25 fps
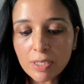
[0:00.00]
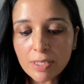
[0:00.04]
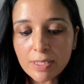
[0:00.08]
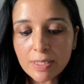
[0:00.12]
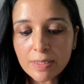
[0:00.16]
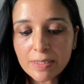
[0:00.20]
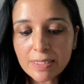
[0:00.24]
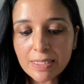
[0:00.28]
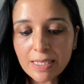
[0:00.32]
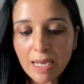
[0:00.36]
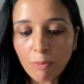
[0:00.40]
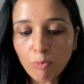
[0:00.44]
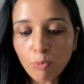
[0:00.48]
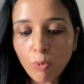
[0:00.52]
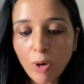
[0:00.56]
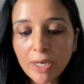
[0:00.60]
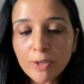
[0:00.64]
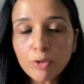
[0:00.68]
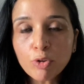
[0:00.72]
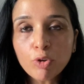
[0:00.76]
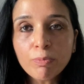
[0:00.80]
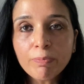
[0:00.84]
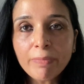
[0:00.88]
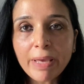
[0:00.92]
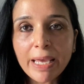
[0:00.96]
someone
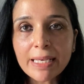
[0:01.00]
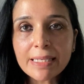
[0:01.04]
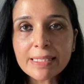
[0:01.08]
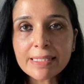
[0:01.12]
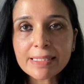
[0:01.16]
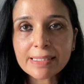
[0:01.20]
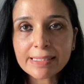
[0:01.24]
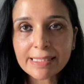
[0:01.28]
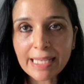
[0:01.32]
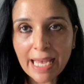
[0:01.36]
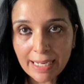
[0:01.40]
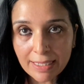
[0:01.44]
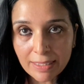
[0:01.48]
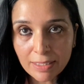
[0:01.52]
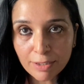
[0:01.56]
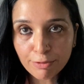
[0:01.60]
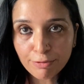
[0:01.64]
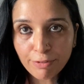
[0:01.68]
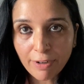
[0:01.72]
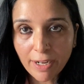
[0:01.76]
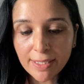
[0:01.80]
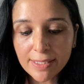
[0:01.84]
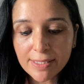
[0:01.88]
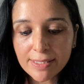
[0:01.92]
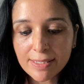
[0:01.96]
who makes
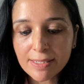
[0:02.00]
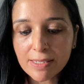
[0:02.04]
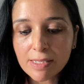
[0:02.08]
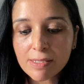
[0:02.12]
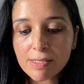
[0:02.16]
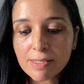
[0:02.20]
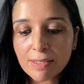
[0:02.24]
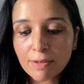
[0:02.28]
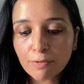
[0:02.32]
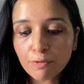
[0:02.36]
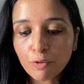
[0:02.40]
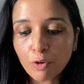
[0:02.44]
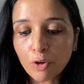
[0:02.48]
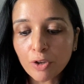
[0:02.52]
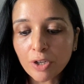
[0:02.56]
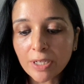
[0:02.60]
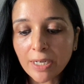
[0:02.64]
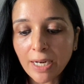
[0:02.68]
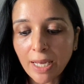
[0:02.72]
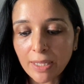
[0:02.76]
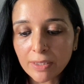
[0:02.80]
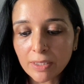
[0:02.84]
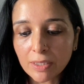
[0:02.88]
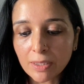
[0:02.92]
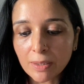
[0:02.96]
sacrifices for
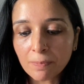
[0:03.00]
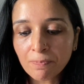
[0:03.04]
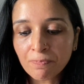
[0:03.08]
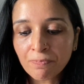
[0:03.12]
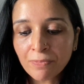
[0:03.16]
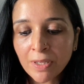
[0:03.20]
another?